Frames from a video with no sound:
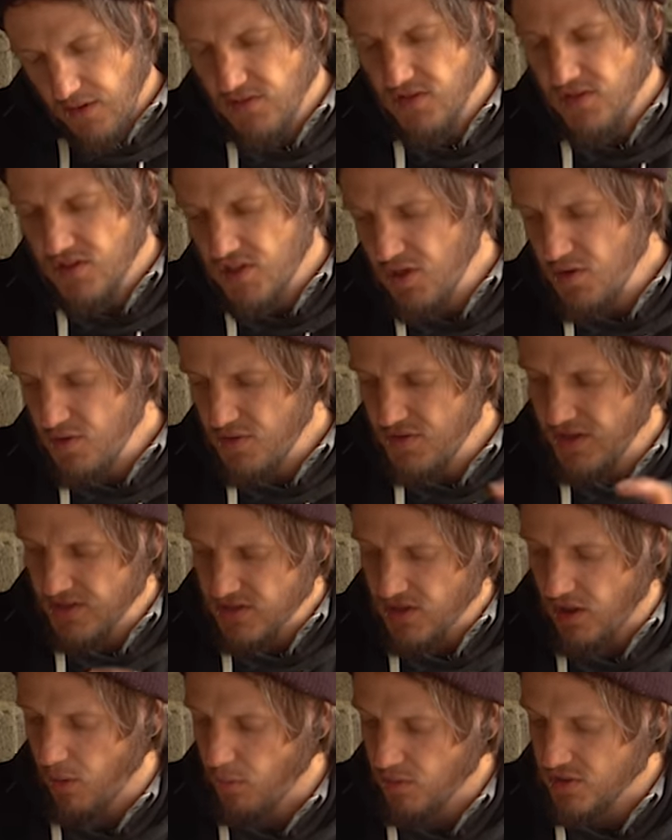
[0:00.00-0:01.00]
Those are the two
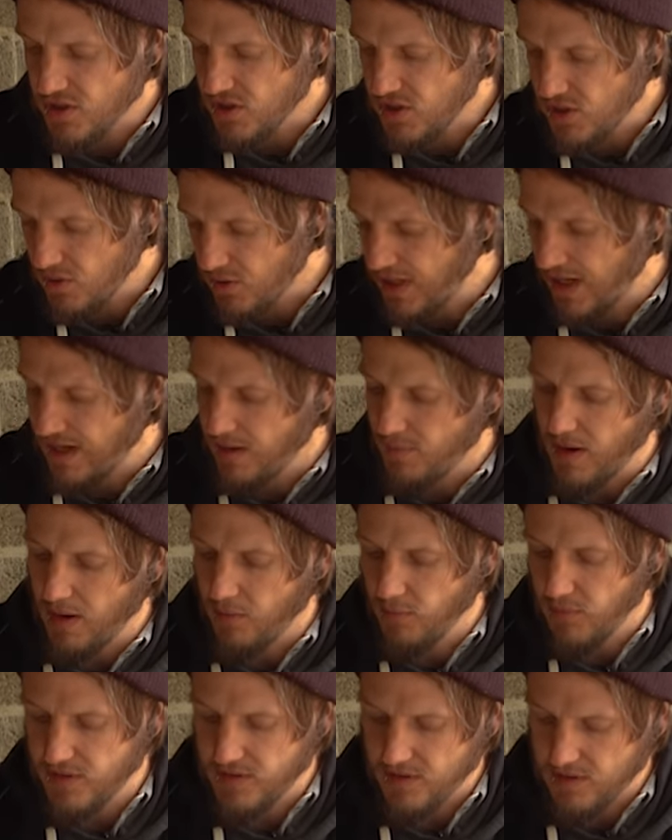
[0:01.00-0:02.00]
things that I wasn't too keen
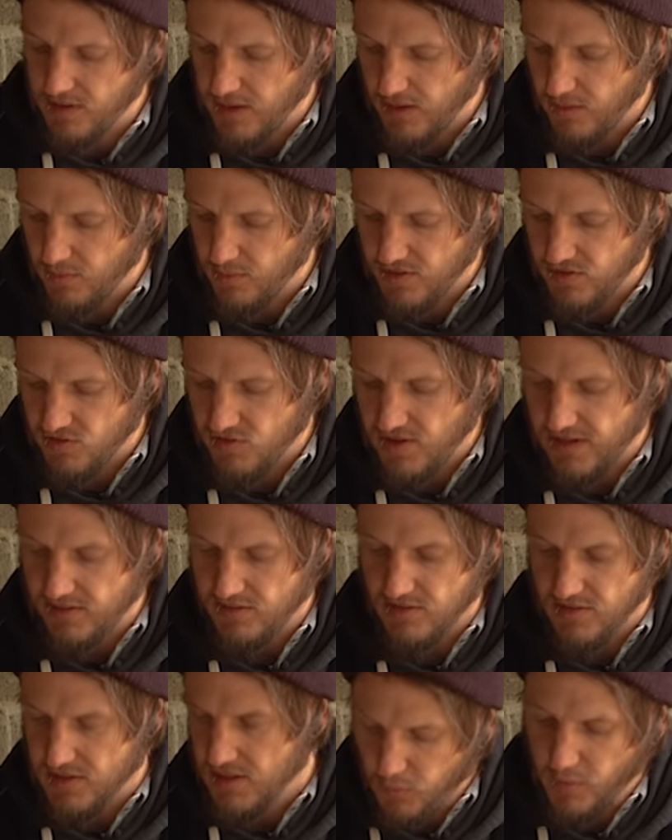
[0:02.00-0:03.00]
about with the, with the
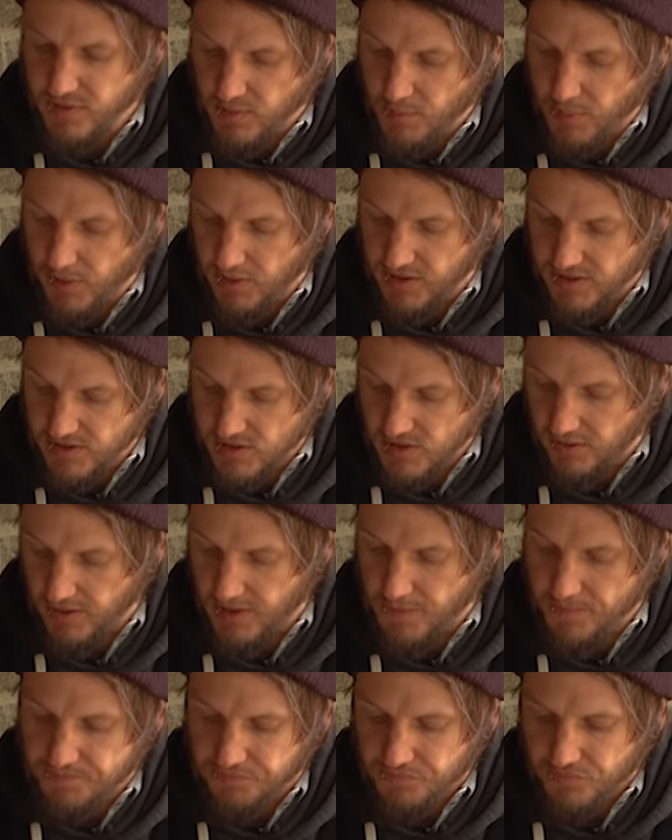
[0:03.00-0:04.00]
trousers, with the pockets, sorry.